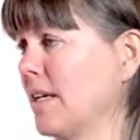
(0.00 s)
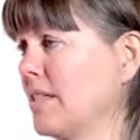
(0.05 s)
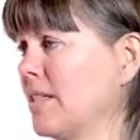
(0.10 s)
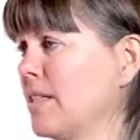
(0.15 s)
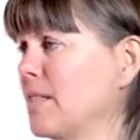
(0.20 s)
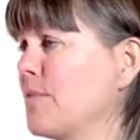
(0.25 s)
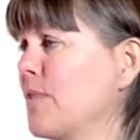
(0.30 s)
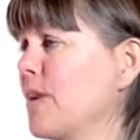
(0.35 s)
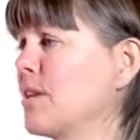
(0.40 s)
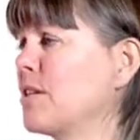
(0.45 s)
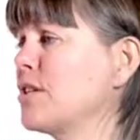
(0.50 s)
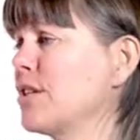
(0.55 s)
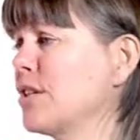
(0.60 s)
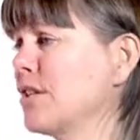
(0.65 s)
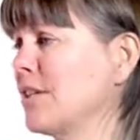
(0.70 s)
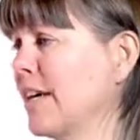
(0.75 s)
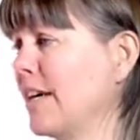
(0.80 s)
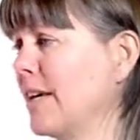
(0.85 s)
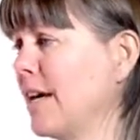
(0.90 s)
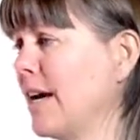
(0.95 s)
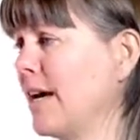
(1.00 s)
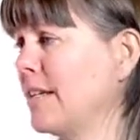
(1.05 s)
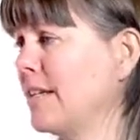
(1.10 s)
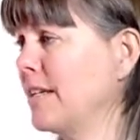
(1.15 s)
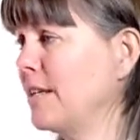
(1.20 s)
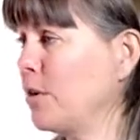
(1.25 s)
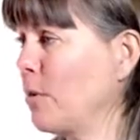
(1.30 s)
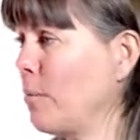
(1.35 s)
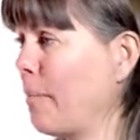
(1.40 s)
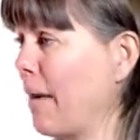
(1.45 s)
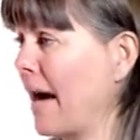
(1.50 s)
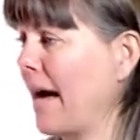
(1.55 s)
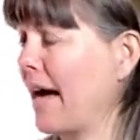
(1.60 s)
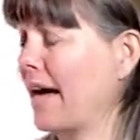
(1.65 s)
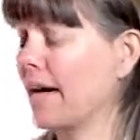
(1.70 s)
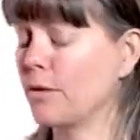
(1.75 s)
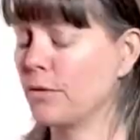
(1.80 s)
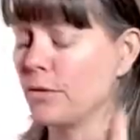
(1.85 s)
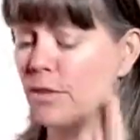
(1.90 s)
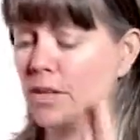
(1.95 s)
dysfunction that you had in your
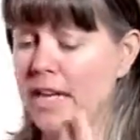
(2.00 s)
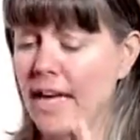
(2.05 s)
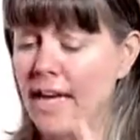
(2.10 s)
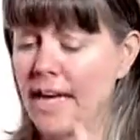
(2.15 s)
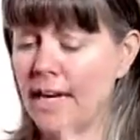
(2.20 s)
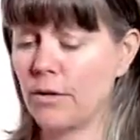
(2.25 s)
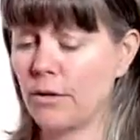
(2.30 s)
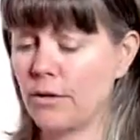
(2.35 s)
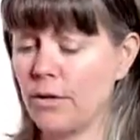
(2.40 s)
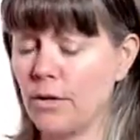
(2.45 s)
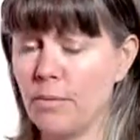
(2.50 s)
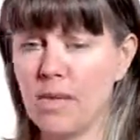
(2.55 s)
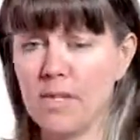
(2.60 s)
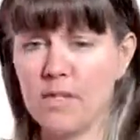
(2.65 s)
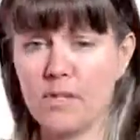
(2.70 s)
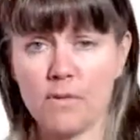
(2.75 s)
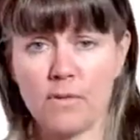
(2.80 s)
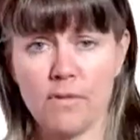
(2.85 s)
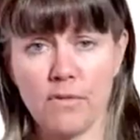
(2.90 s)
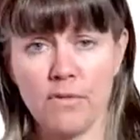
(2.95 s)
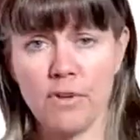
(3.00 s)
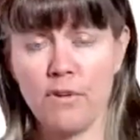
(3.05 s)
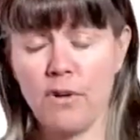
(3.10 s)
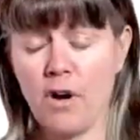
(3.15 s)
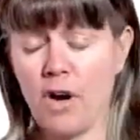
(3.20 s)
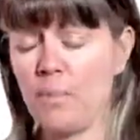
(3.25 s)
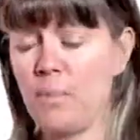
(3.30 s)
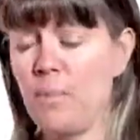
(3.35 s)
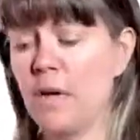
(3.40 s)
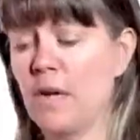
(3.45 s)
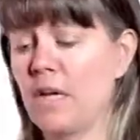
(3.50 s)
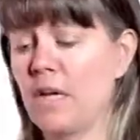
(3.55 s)
back or neck or your muscles of your arm,